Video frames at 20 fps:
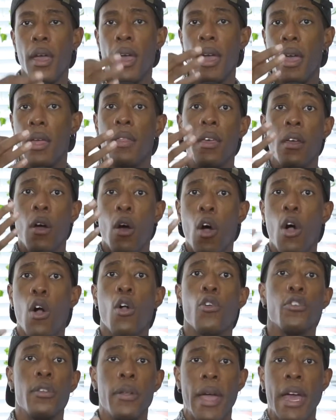and they
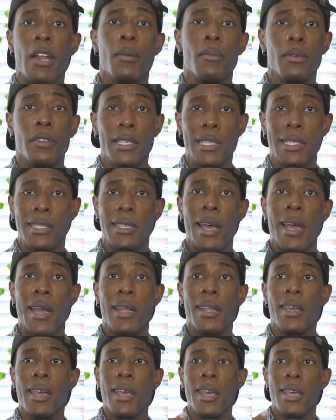all unanimously
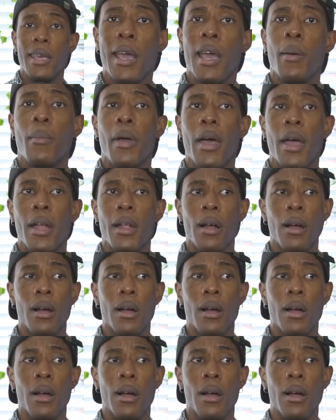said, "Yeah, man,